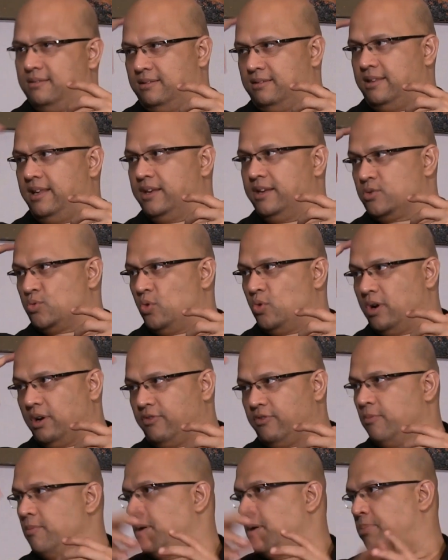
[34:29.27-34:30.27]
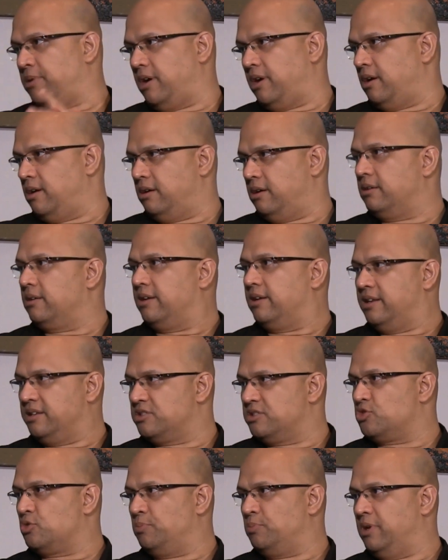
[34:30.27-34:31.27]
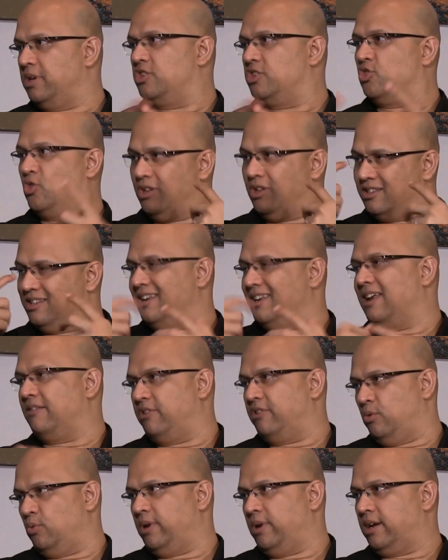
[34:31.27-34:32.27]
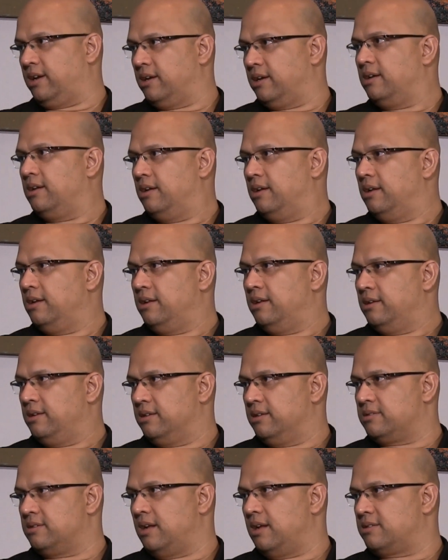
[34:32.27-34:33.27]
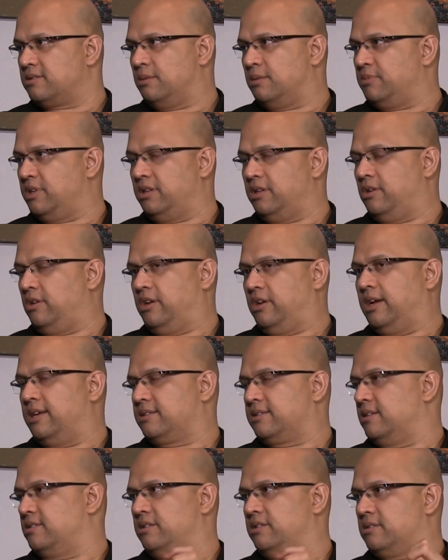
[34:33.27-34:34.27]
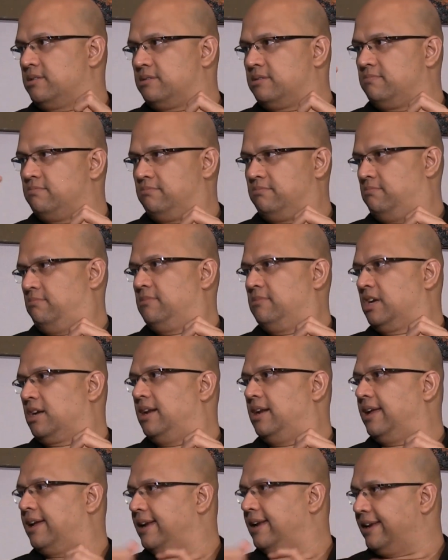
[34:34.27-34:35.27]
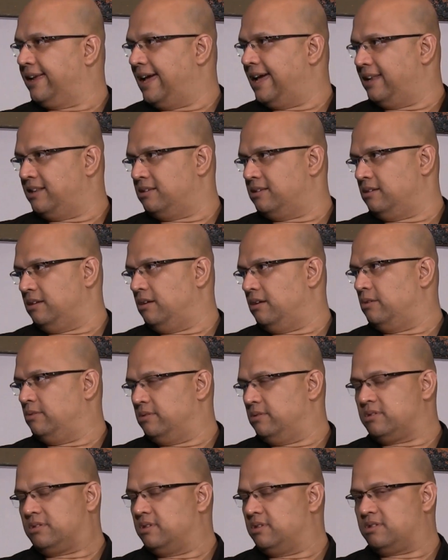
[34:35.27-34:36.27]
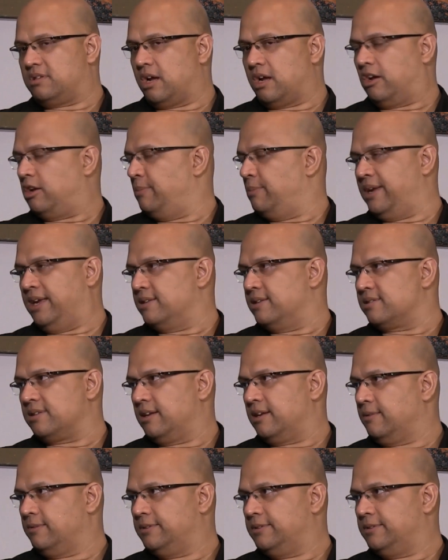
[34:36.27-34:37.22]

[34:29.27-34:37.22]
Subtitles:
things work from up here. It needs to be drilled in every week. Mm-hmm. It's not something that you guys can just click and get. You know, it's not going to be easy.